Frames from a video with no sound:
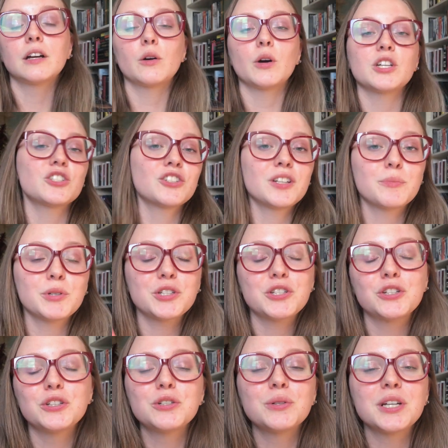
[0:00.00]
Question number
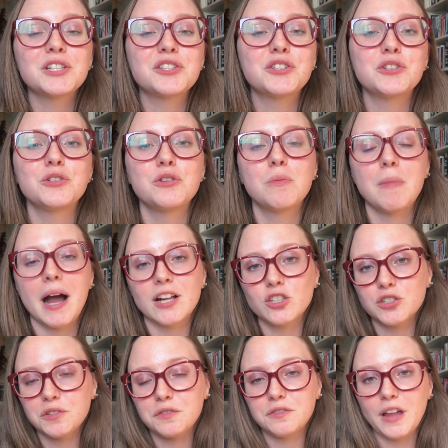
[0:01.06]
2 is, do you match
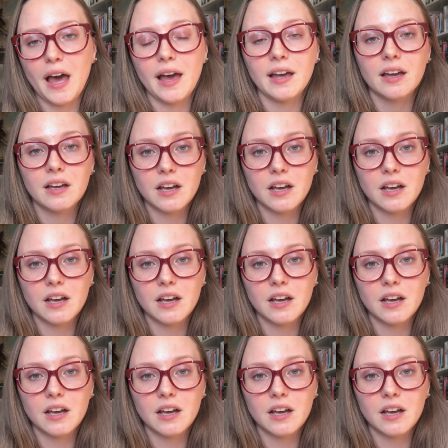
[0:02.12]
the flag